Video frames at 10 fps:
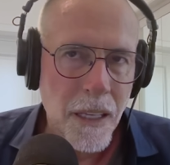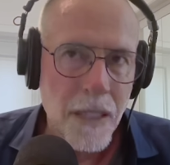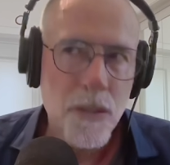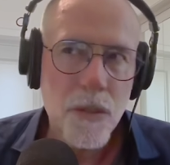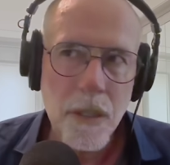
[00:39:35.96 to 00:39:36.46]

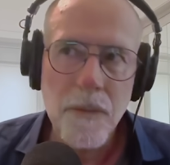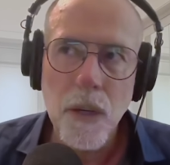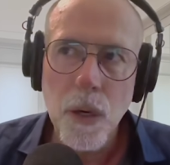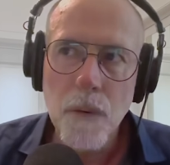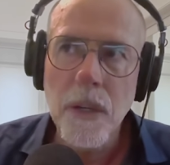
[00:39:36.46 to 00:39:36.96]
is sort of
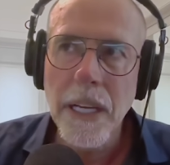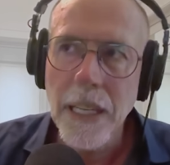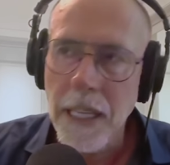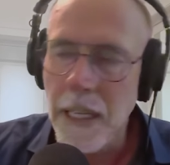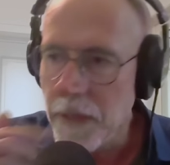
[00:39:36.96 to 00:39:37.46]

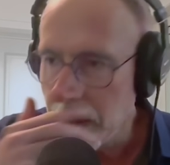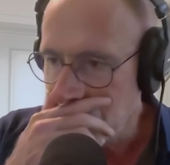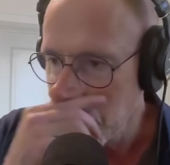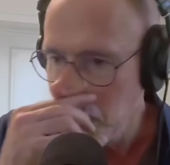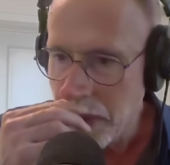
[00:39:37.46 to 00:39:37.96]
overhanging
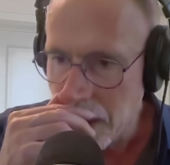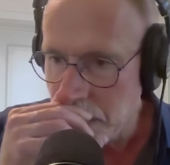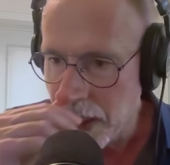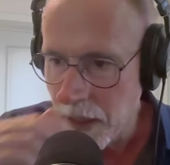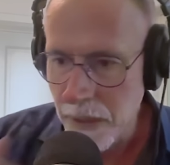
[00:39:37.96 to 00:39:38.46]
everything, but may or
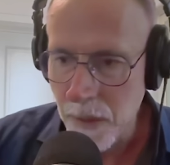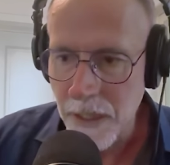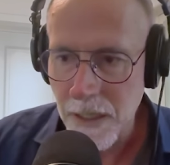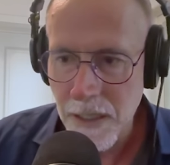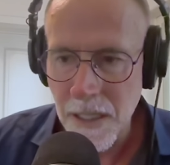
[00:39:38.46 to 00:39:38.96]
may not be
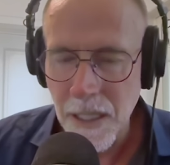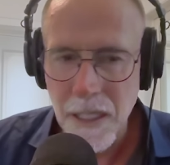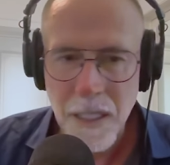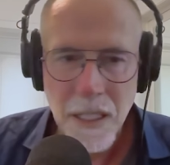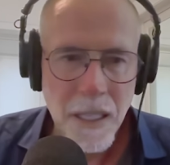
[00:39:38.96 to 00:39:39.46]
written, is
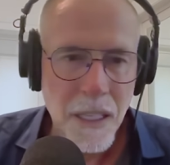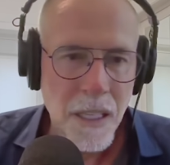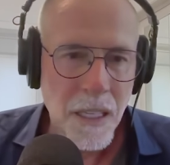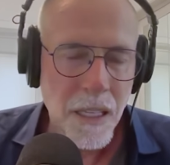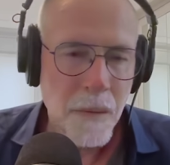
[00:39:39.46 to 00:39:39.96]
that
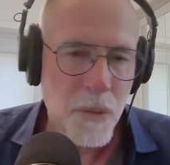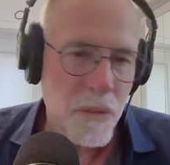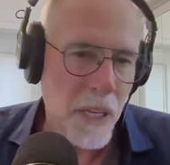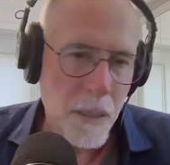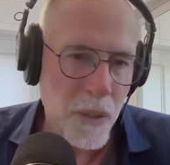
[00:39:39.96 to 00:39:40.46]
the
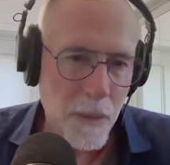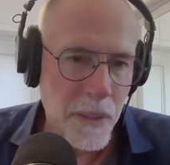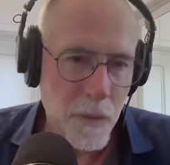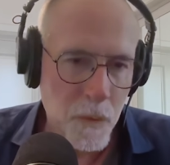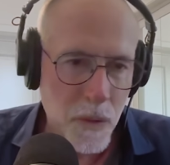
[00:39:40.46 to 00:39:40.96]
most valuable
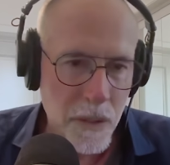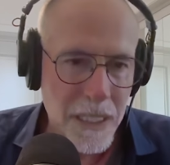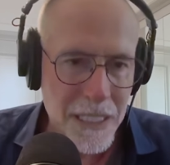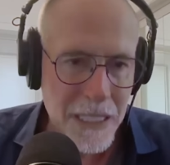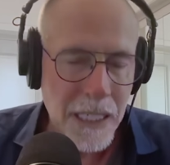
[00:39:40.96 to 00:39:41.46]
company in the world
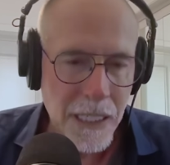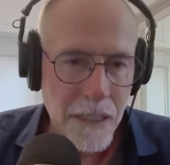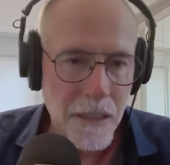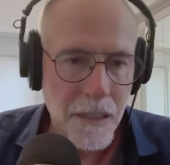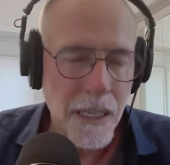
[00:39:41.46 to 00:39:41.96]
isn't here.